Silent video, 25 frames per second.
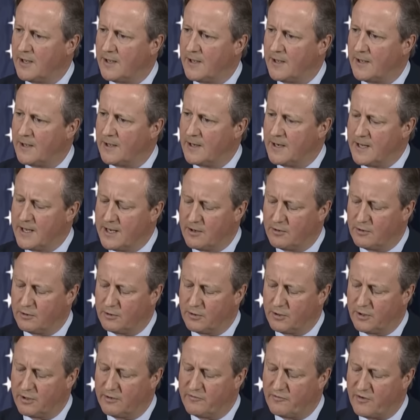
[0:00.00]

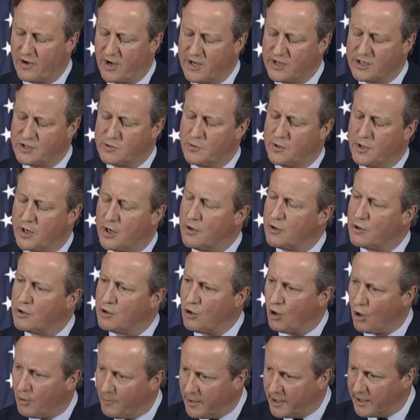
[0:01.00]
legal advice, we don't
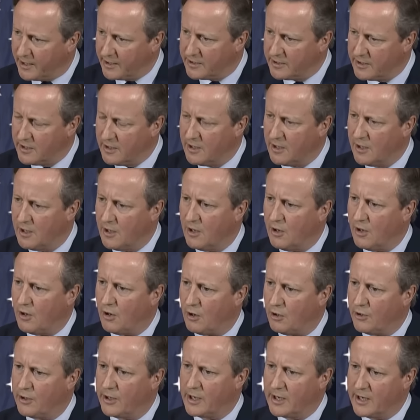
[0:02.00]
comment
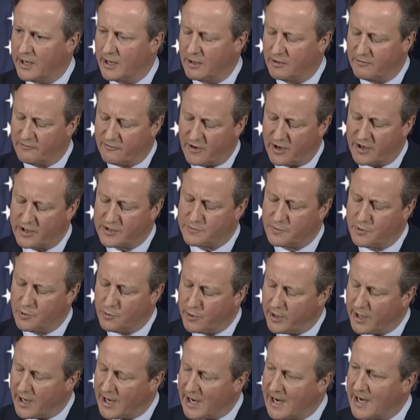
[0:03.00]
on legal advice, but
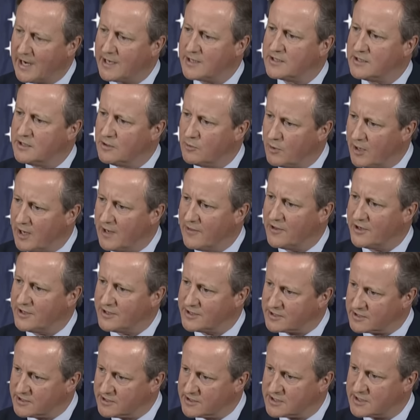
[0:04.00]
we act in a way that is
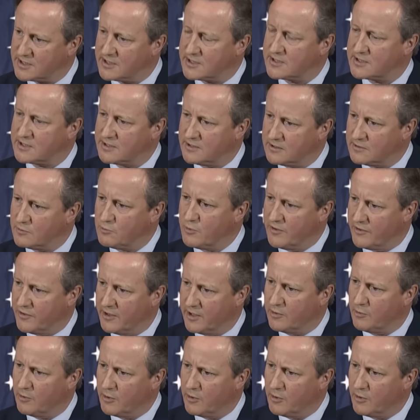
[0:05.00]
consistent with it.